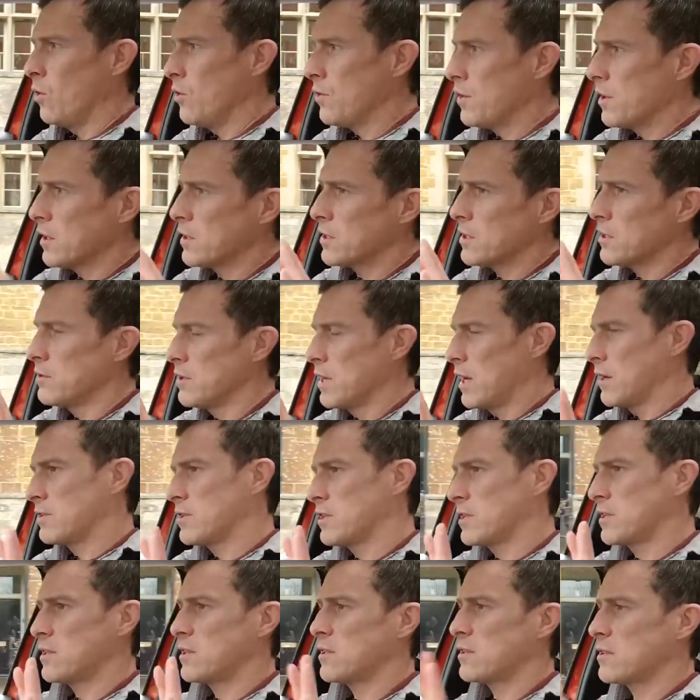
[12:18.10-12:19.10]
One thing I do
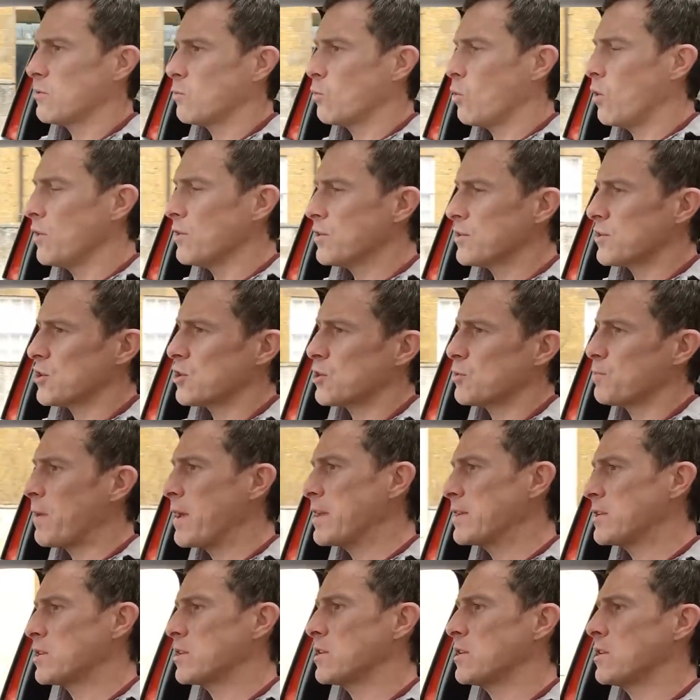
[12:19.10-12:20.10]
notice is that while the
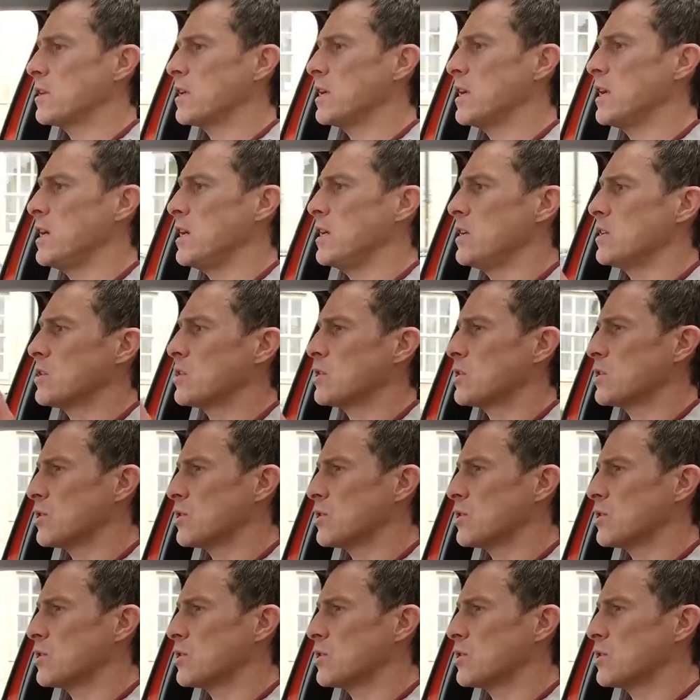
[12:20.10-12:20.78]
suspension is